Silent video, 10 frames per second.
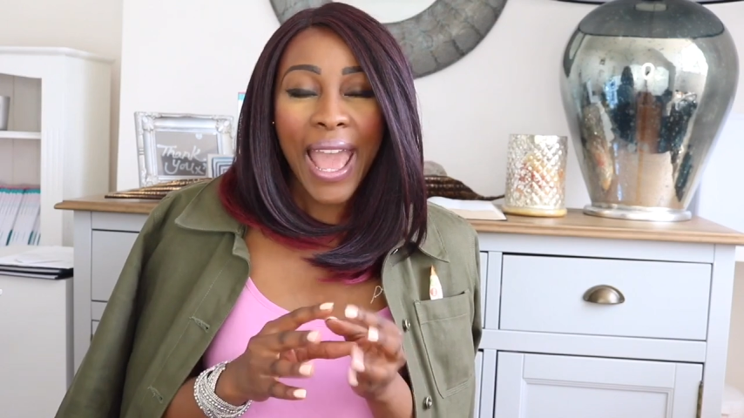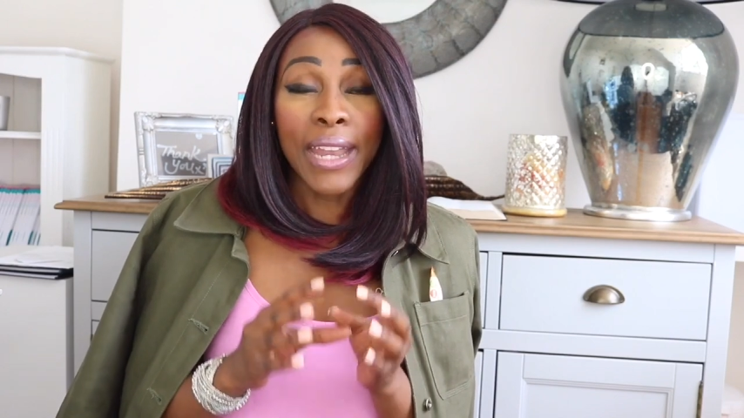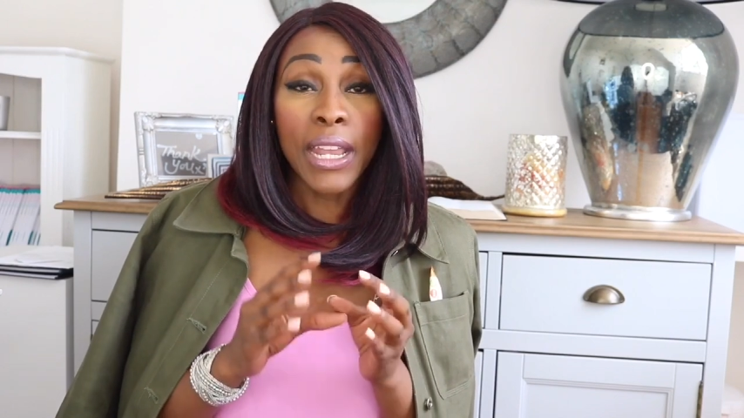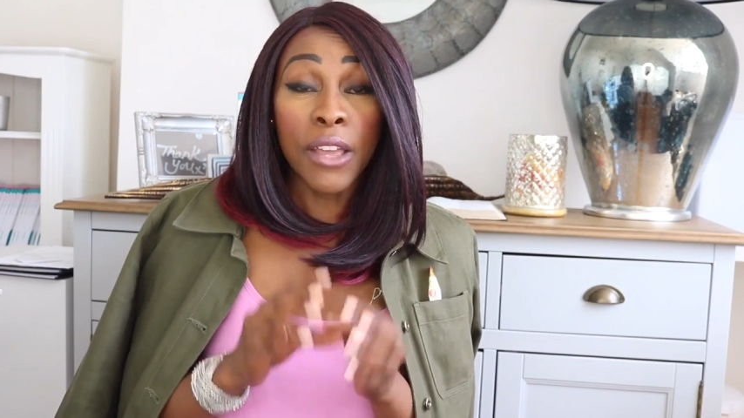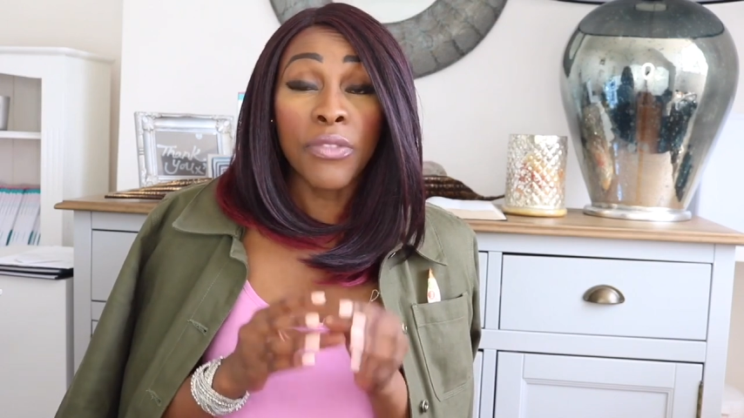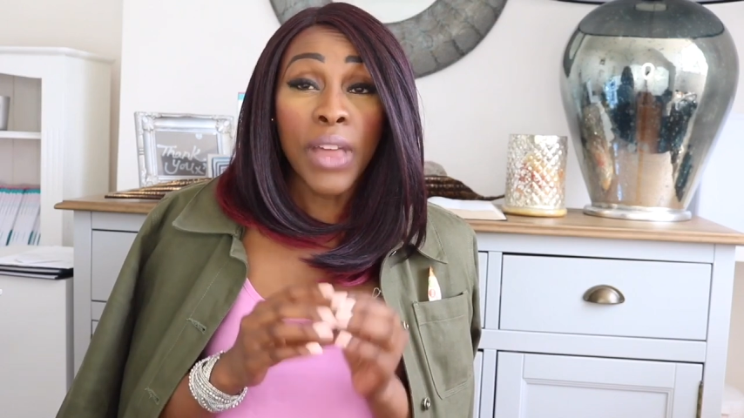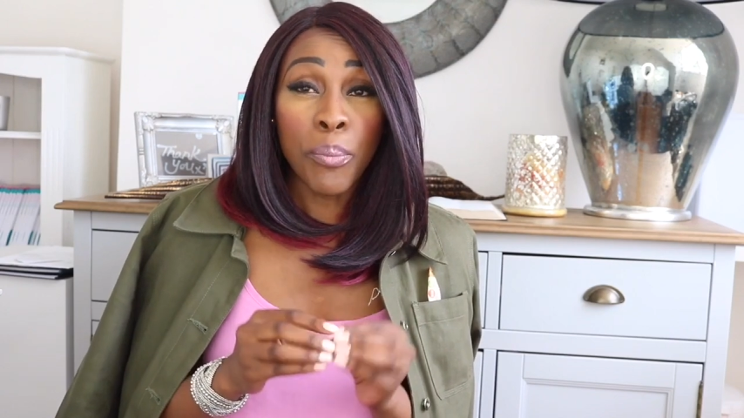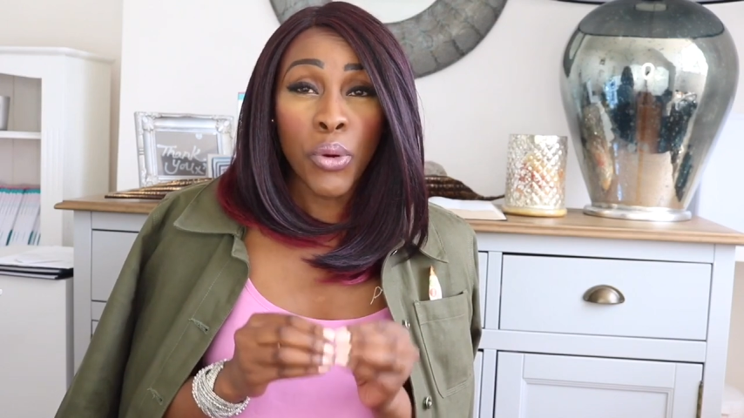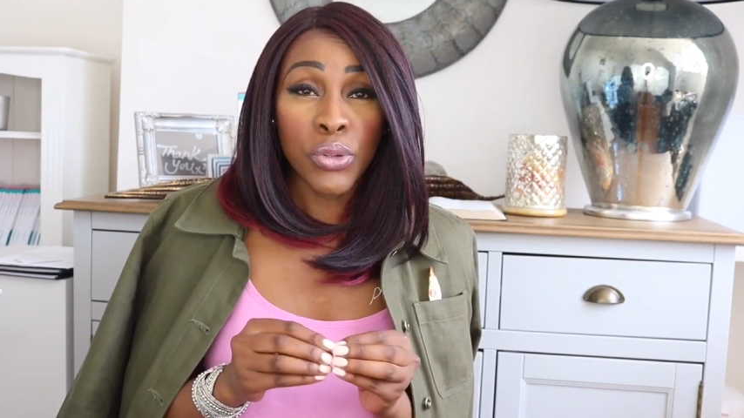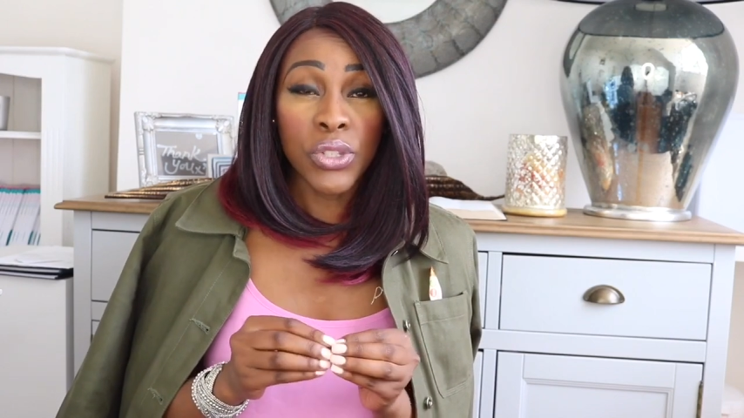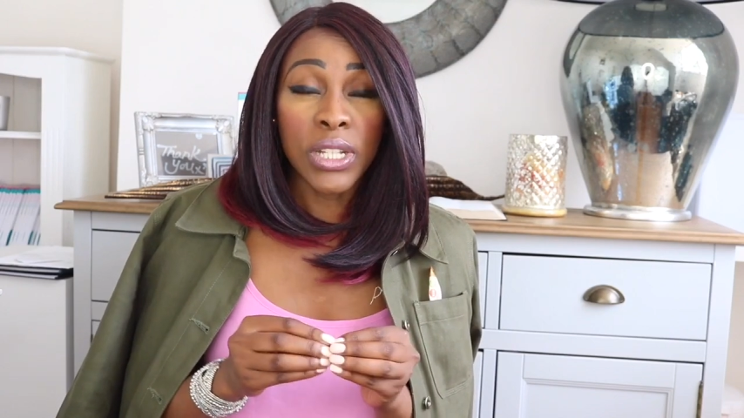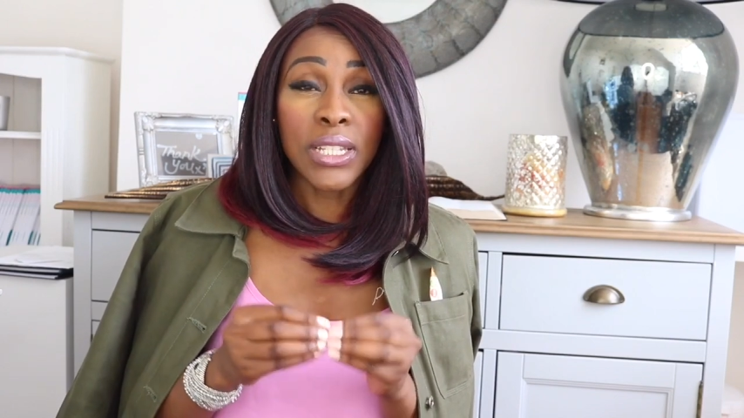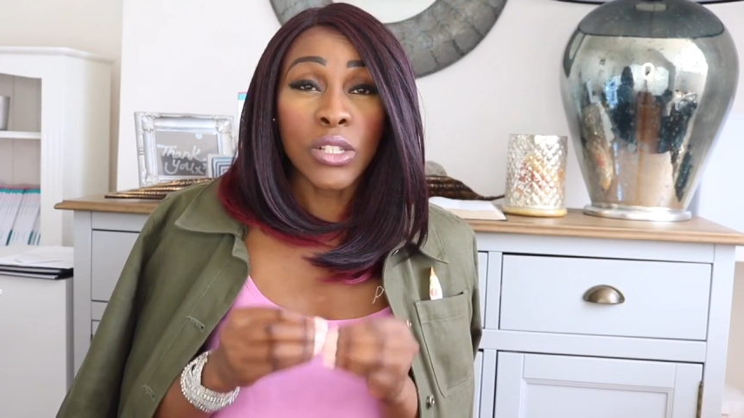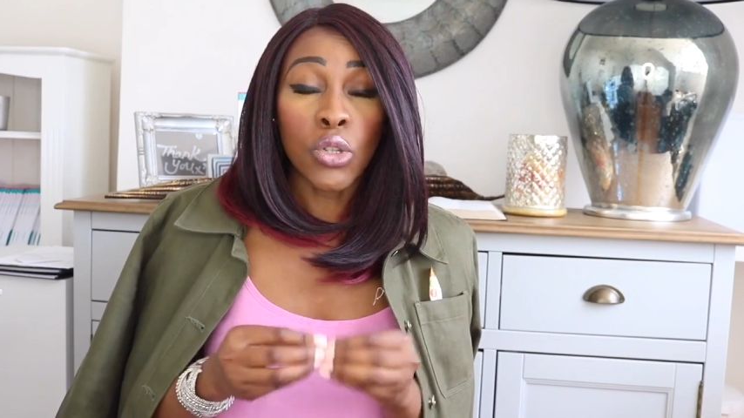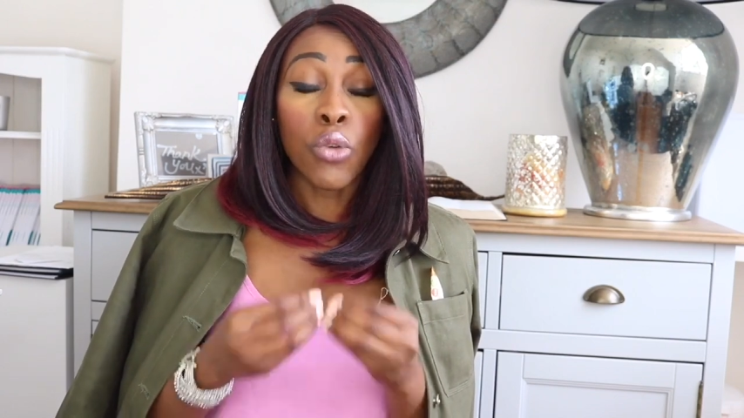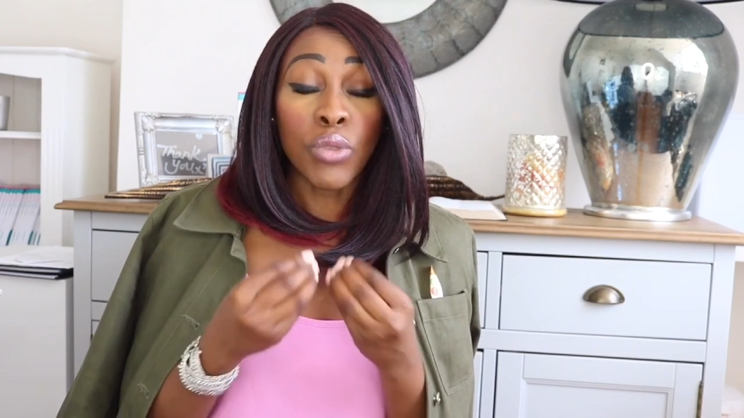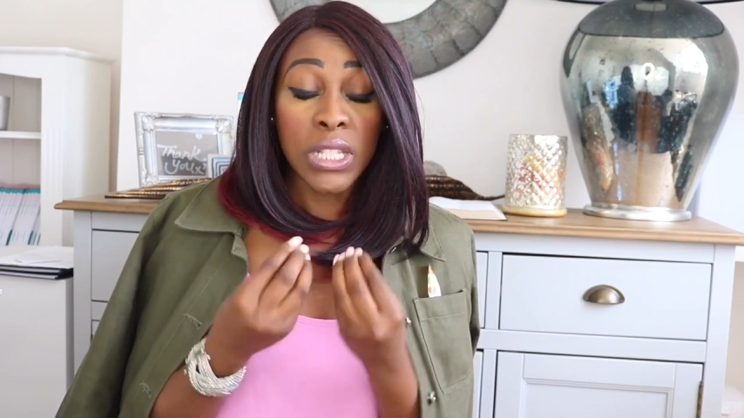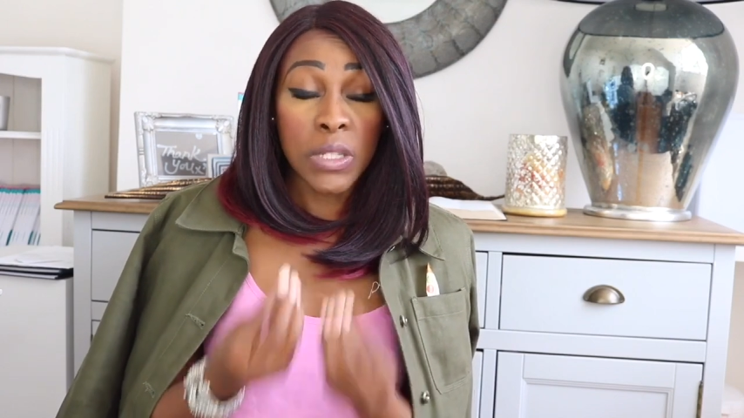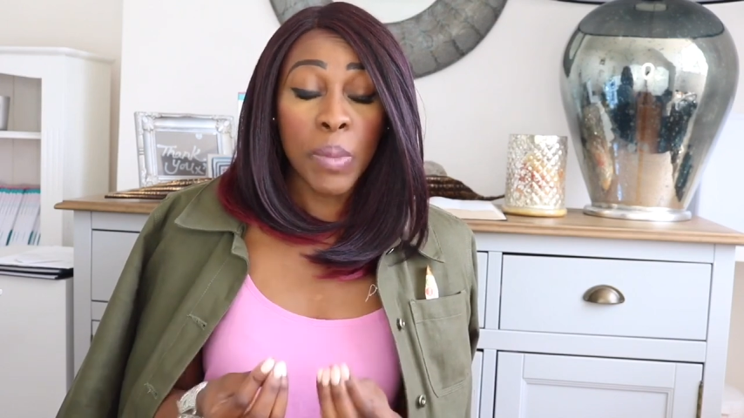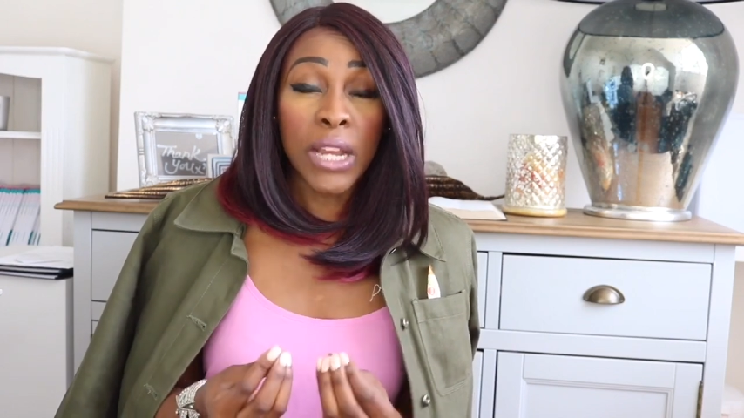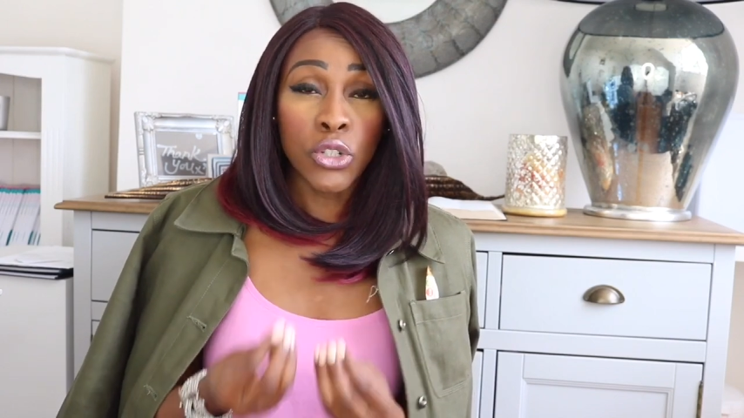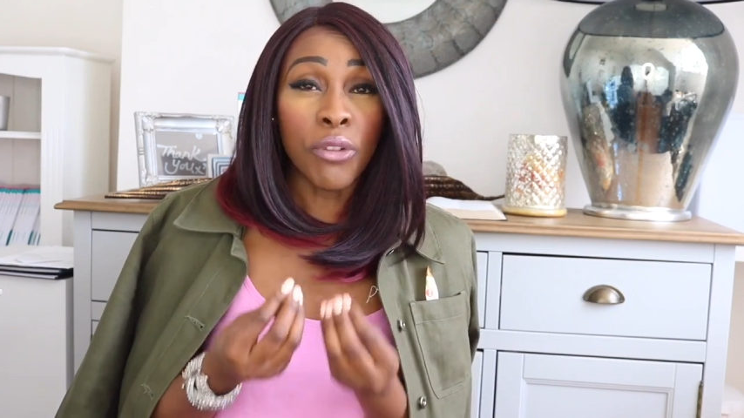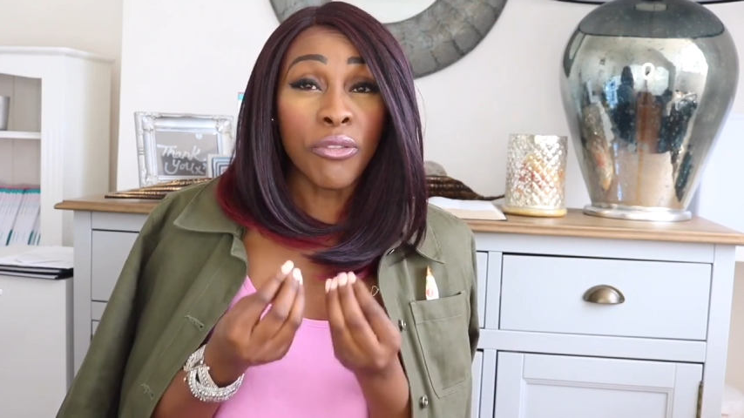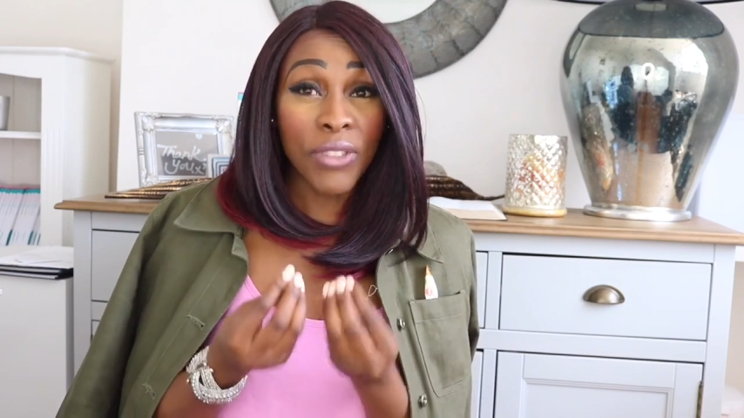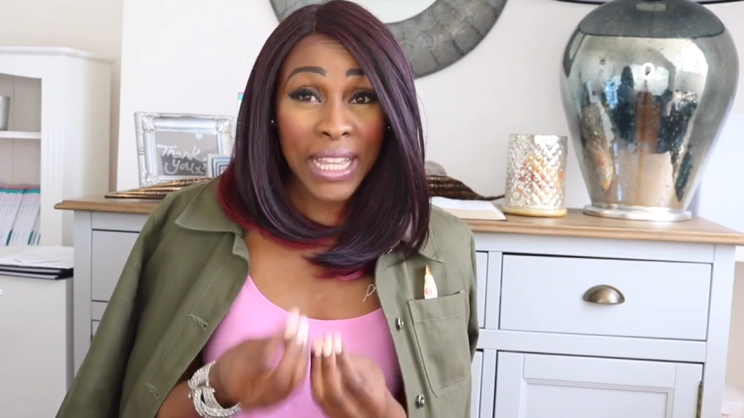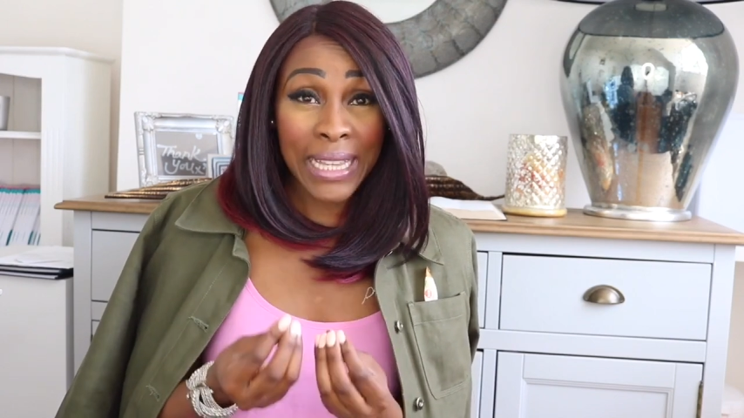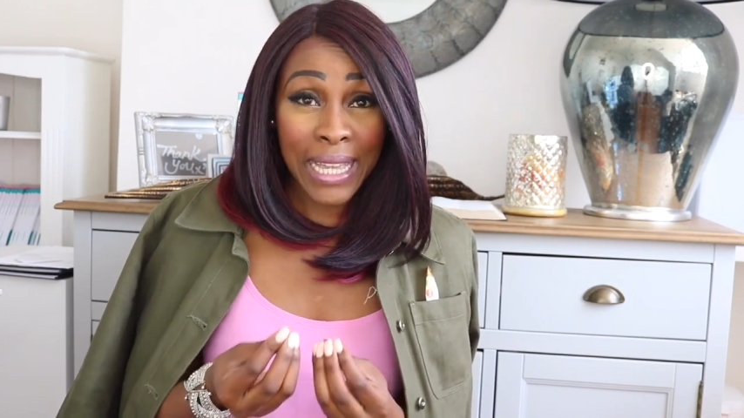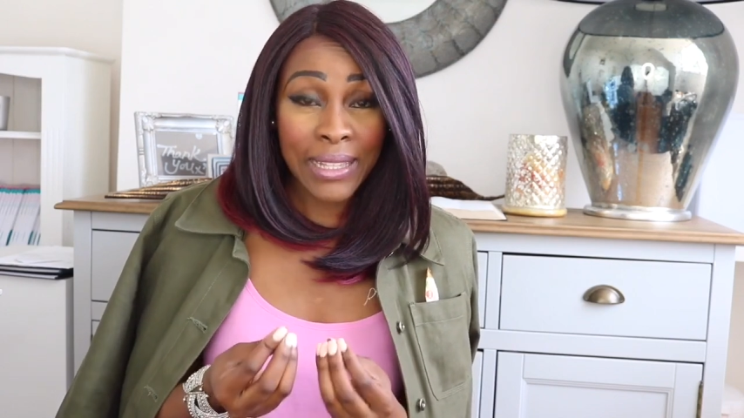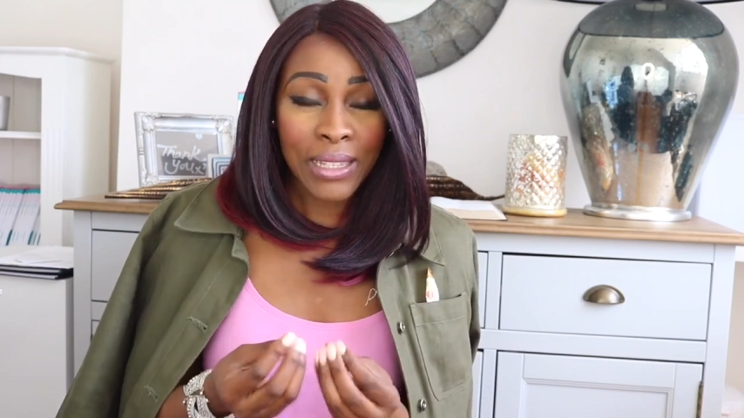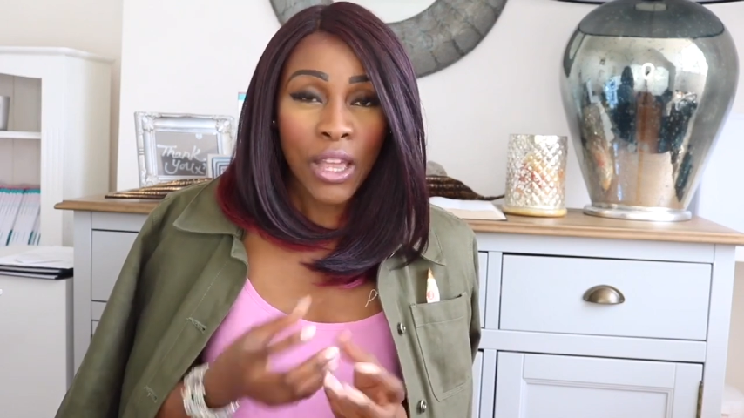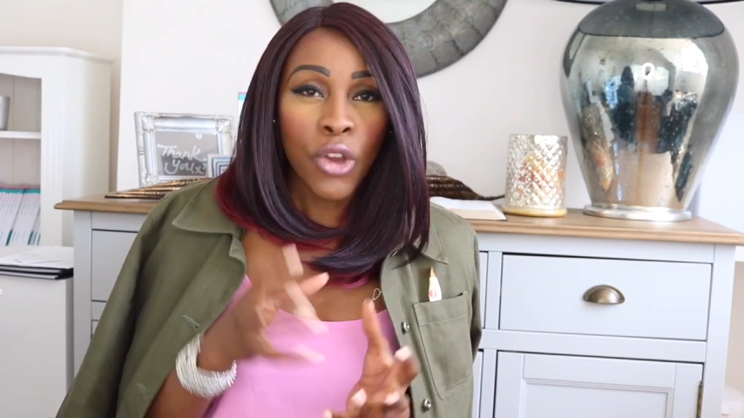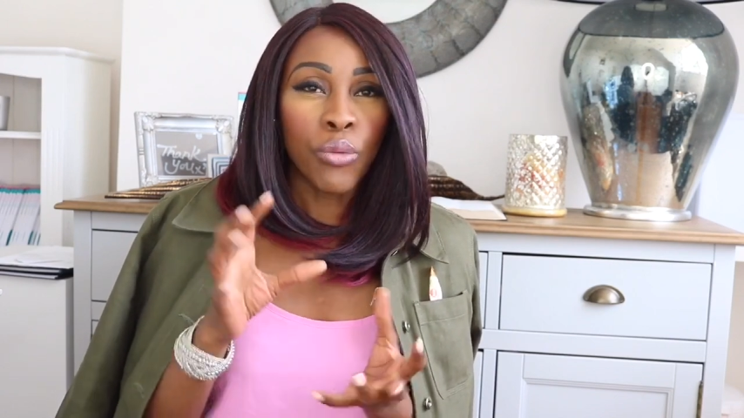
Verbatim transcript: and if that person does not respect your feelings